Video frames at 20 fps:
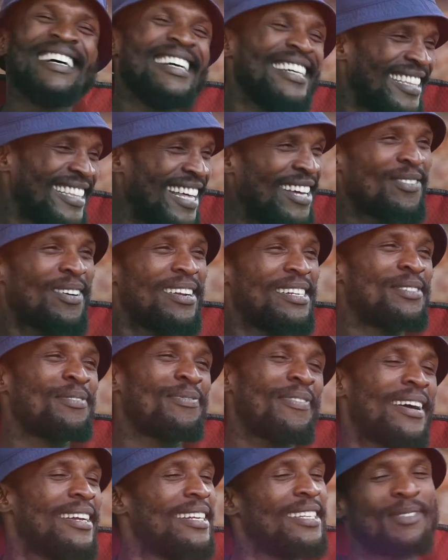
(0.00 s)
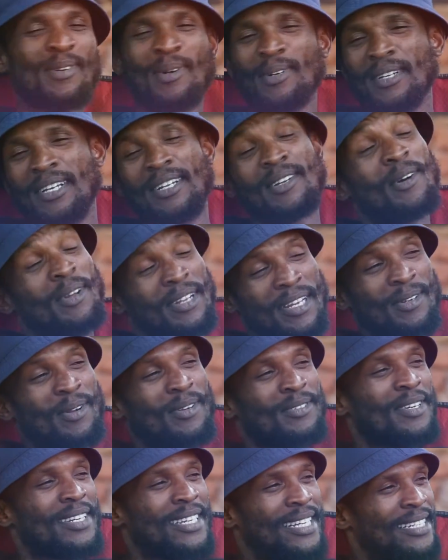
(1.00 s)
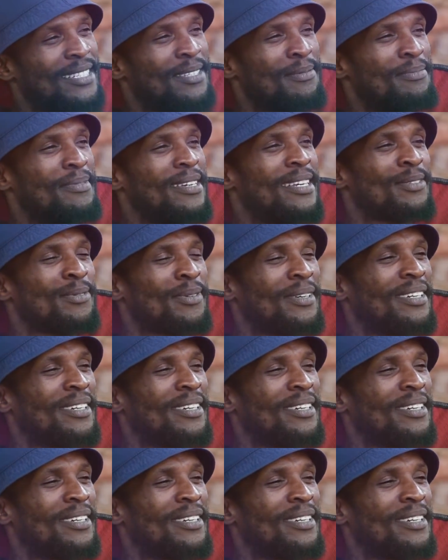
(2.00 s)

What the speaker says: That's what is funny. It also kills me as well.